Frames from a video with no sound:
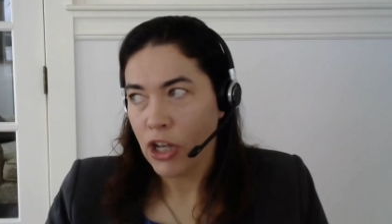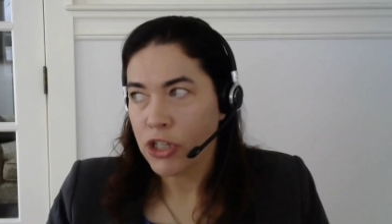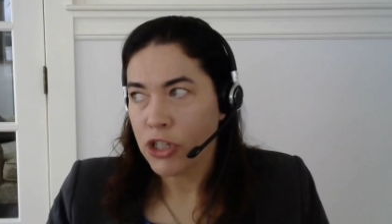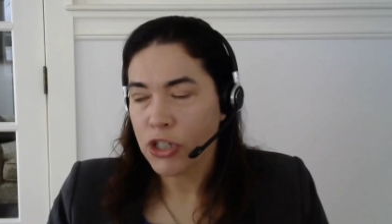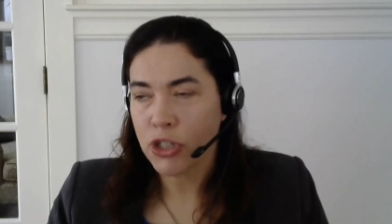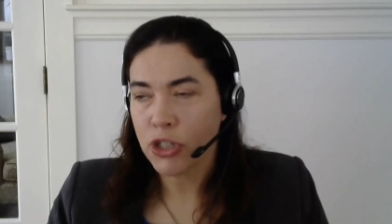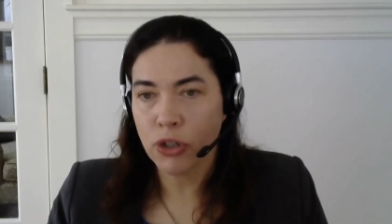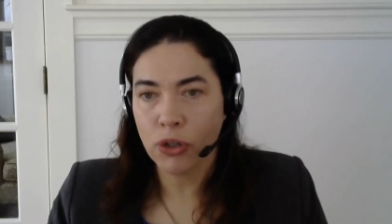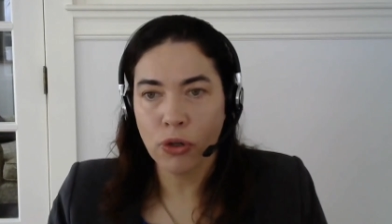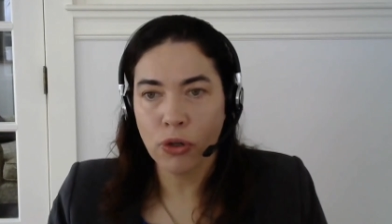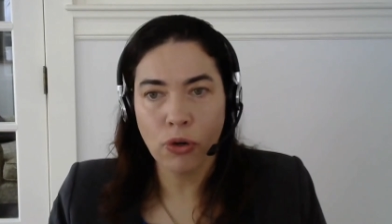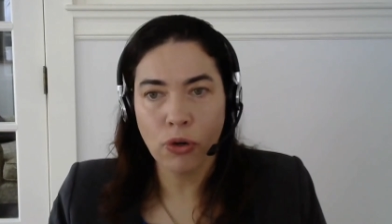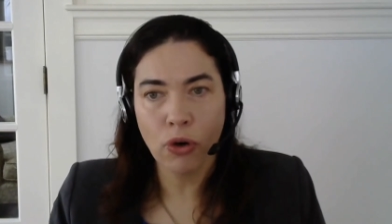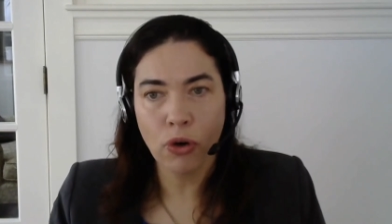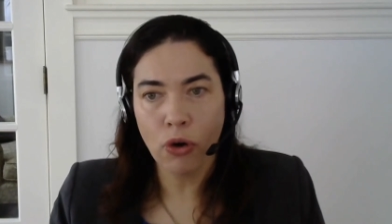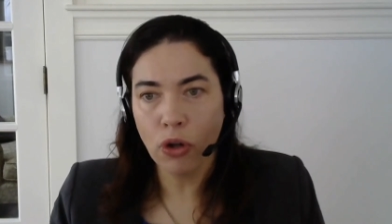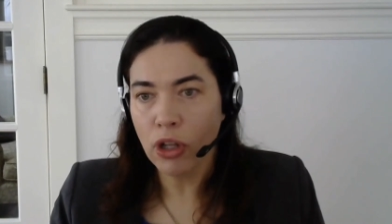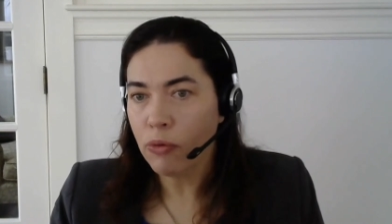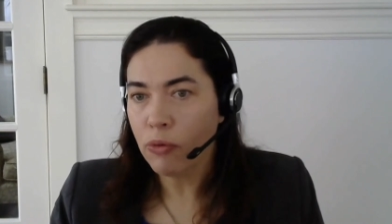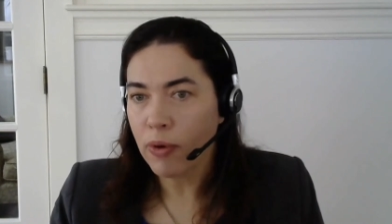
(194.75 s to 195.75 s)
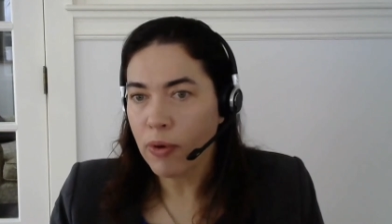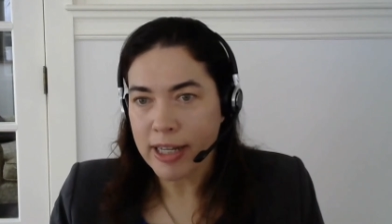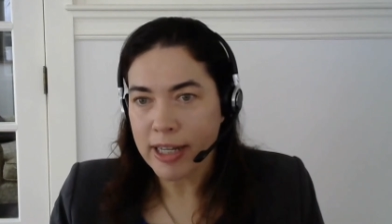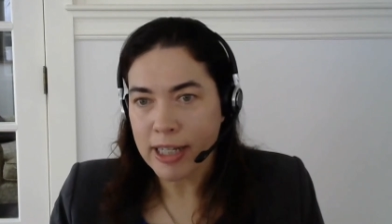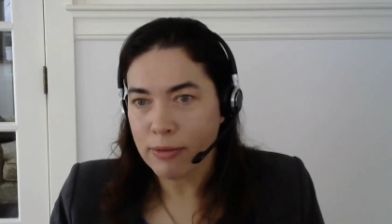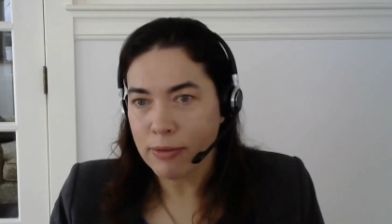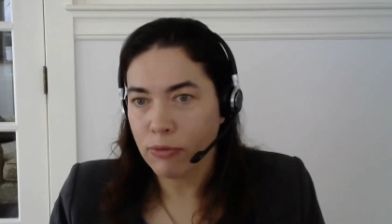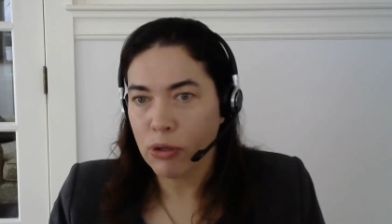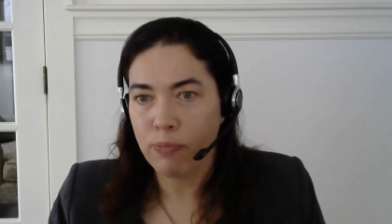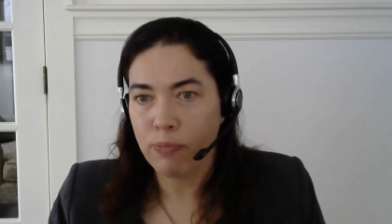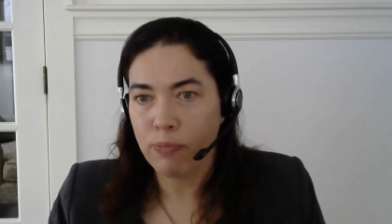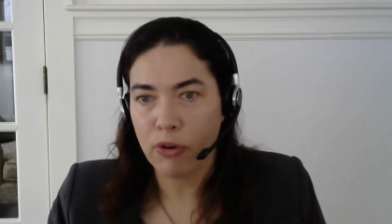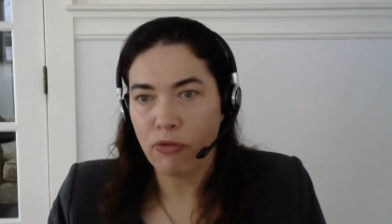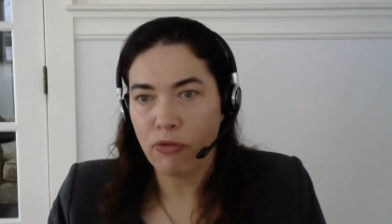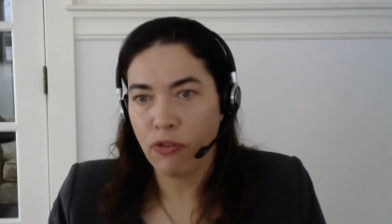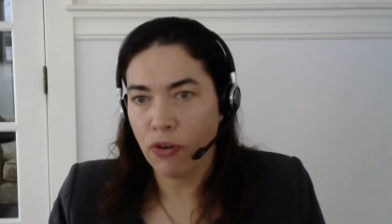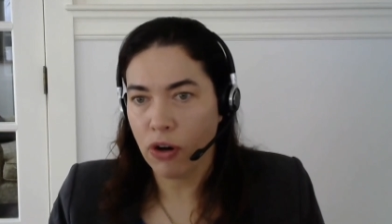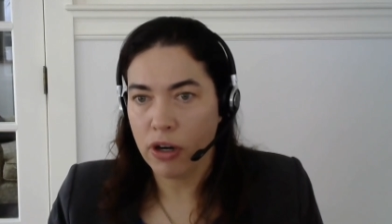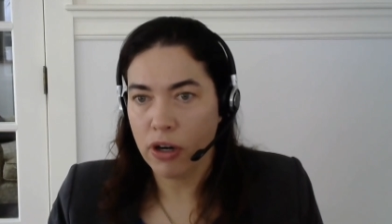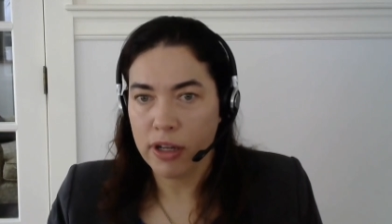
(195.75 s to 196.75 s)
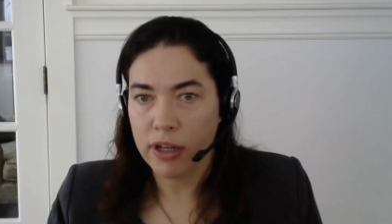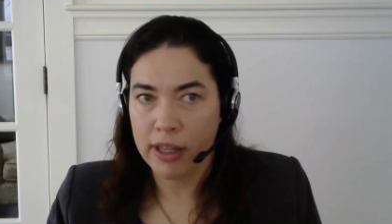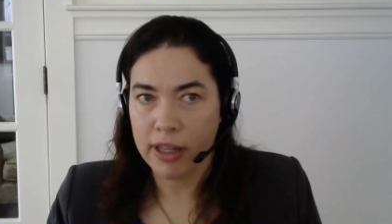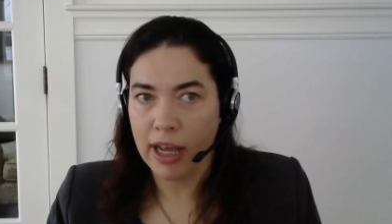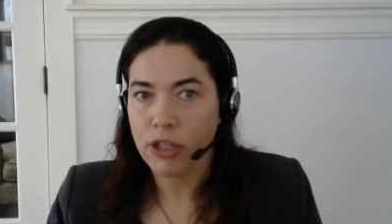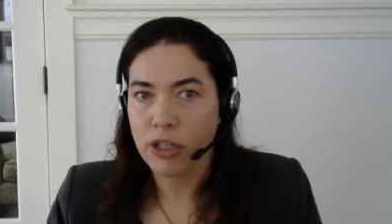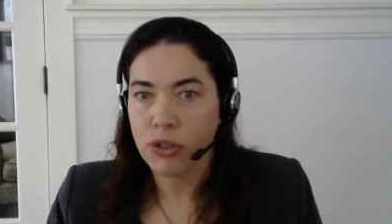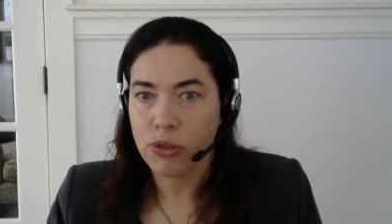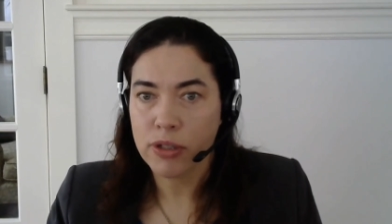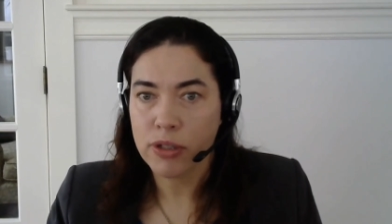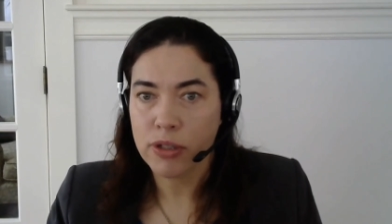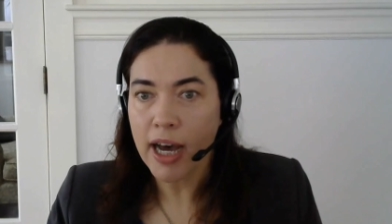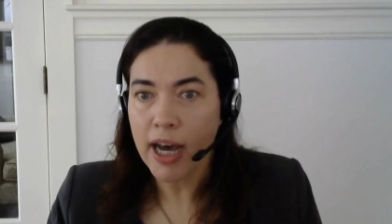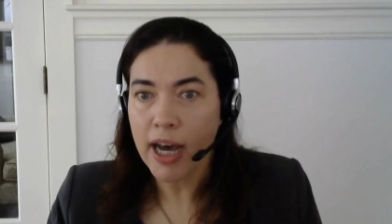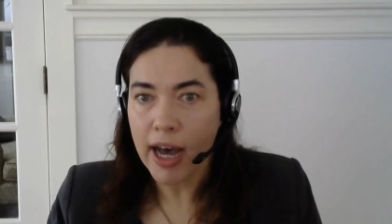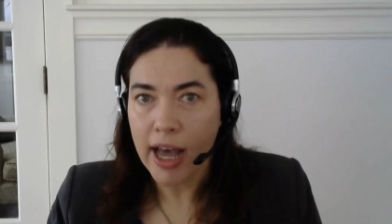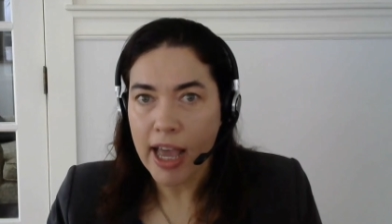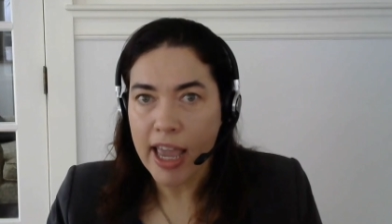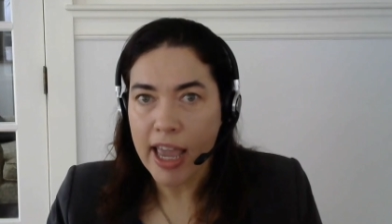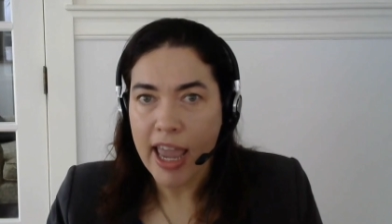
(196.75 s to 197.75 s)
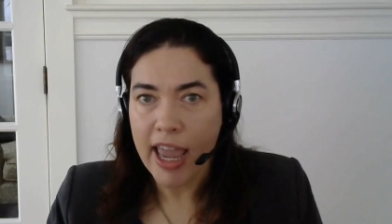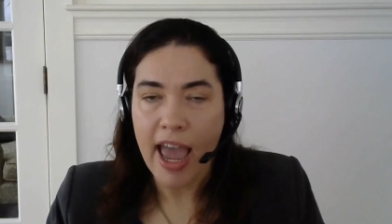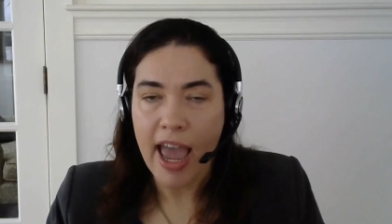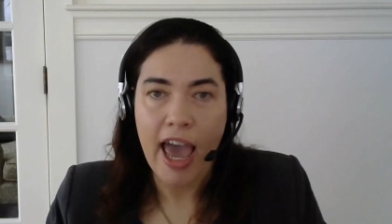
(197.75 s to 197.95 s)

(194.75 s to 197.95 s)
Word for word: So all of us would prefer not to die,